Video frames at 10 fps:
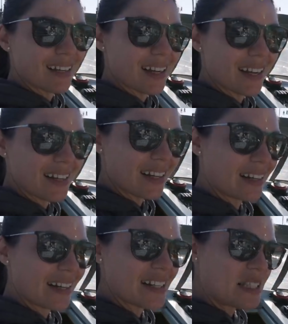and it
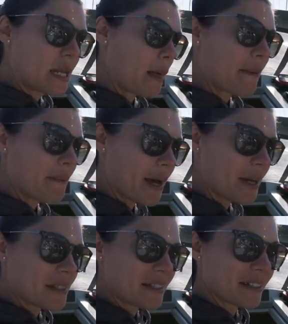gets sent up the
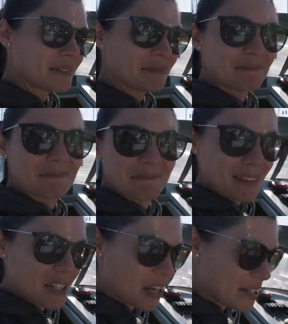mast.
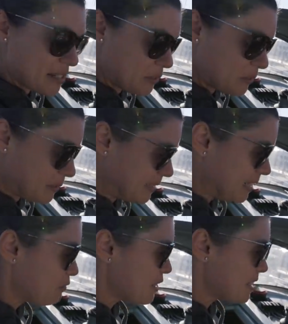It's a nice little
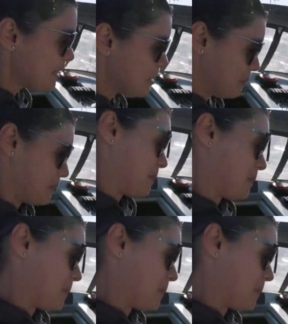nifty system.